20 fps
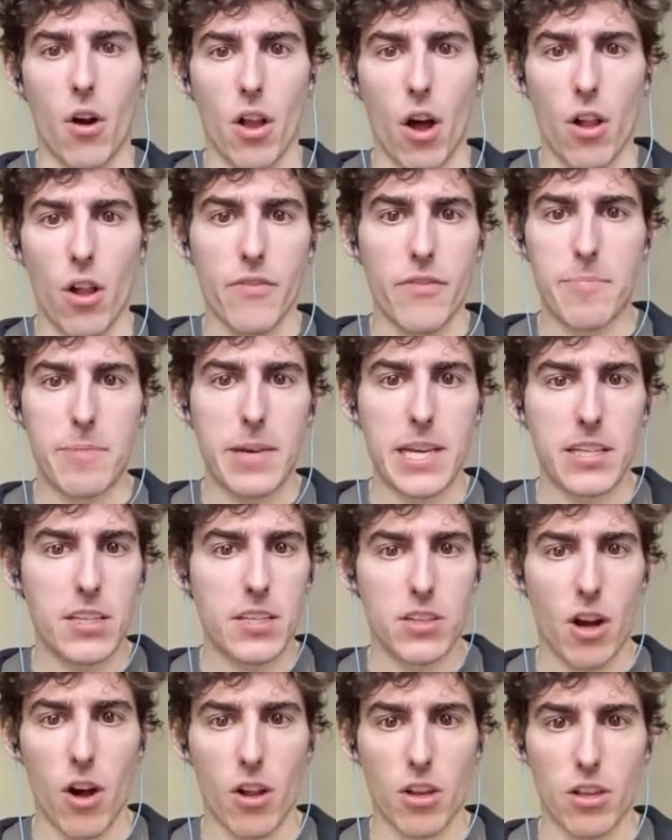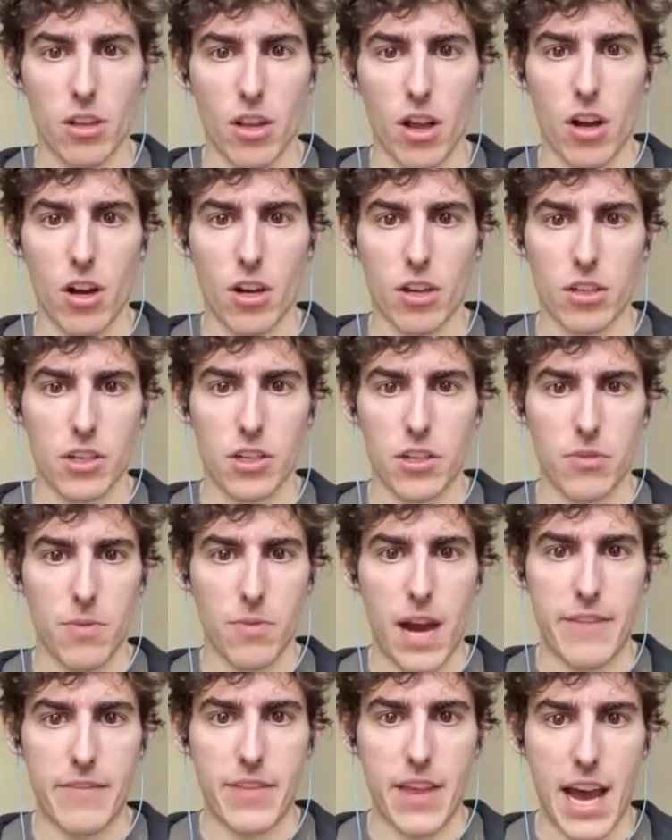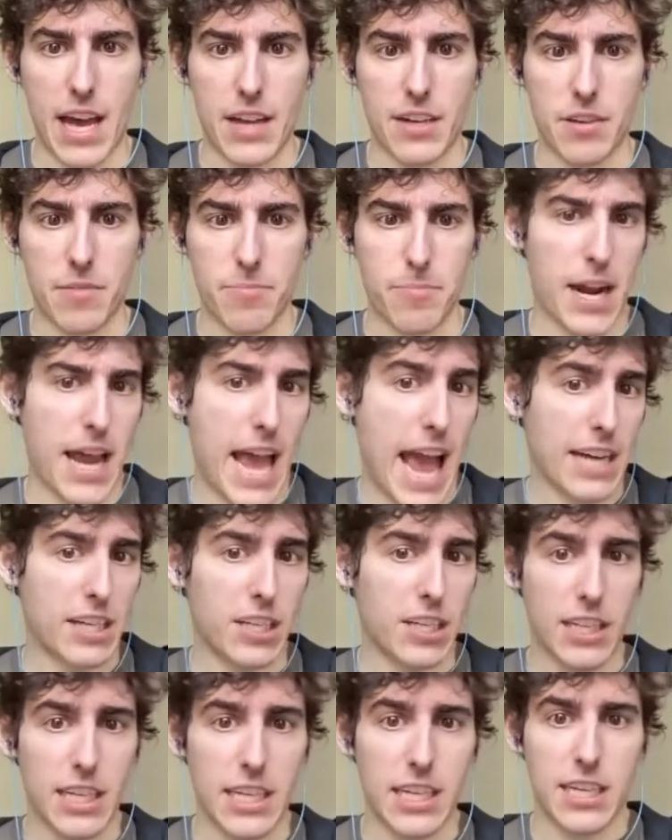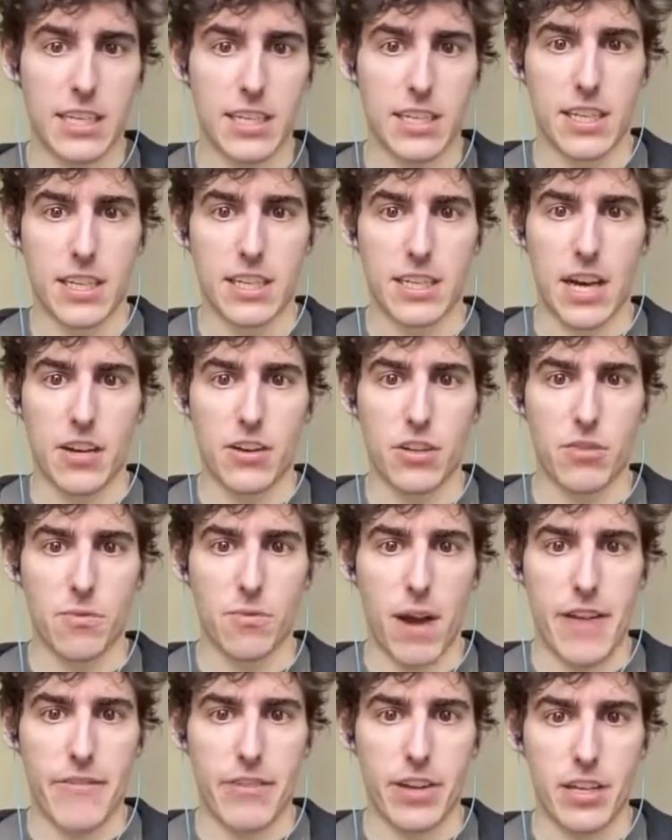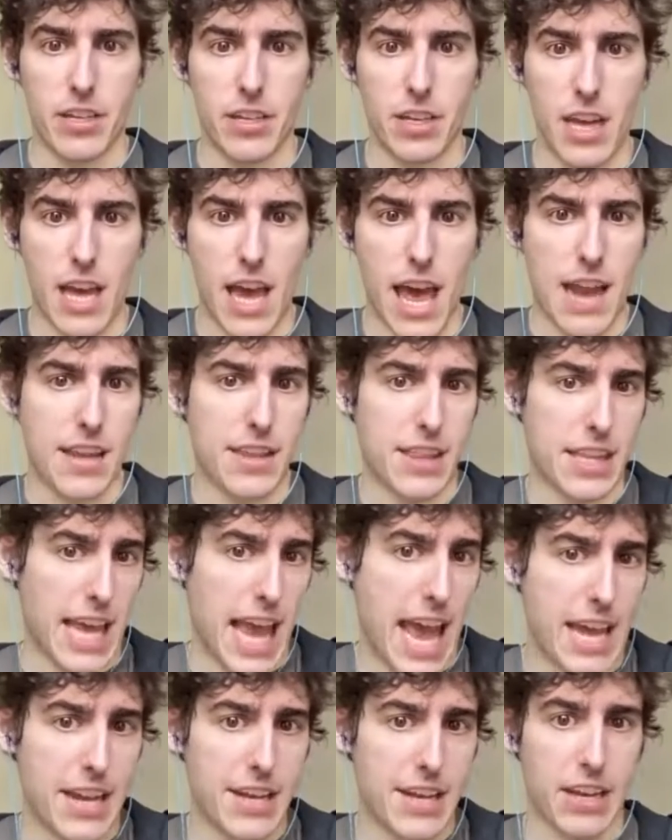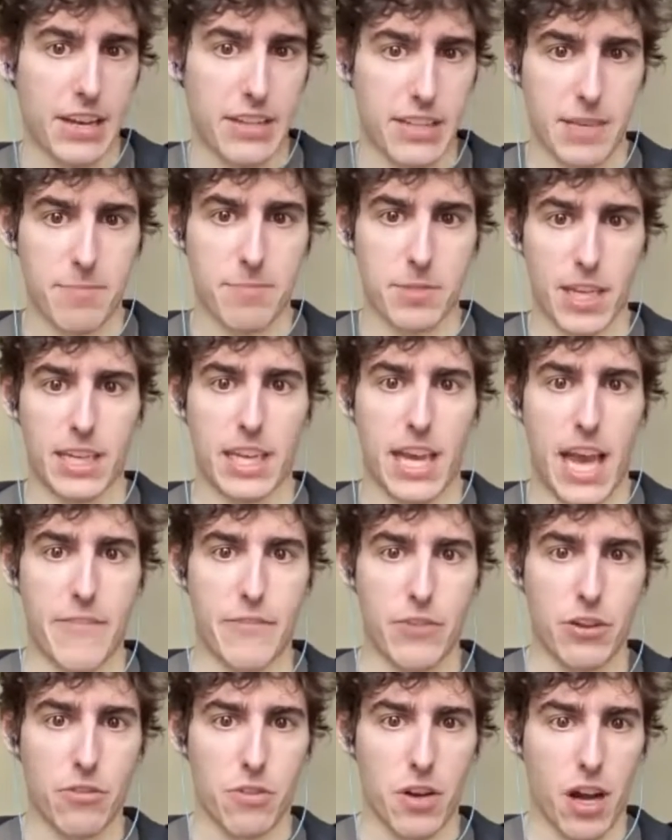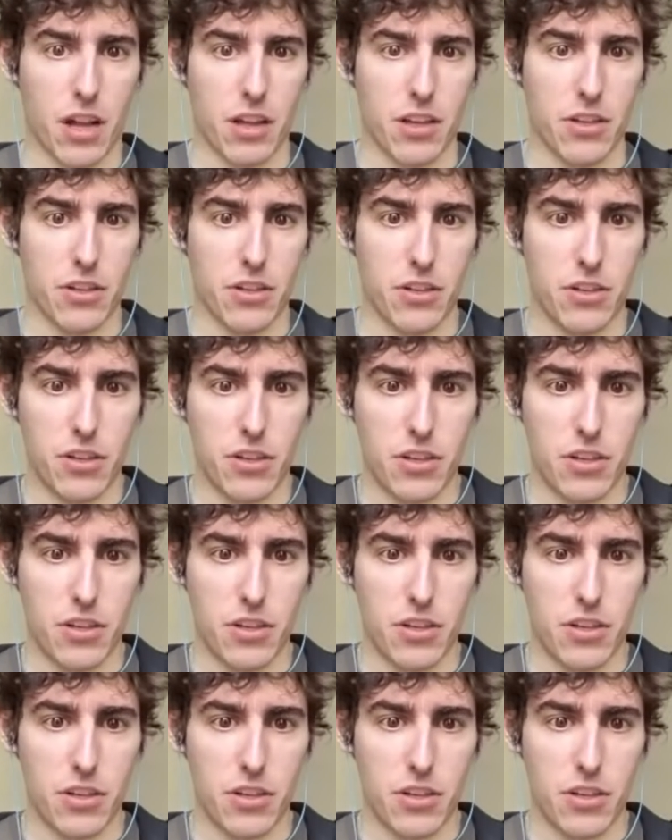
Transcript: of the pieces all along to derive that, but I actually need to sit down and derive it. And at the end, it seems like I have new knowledge.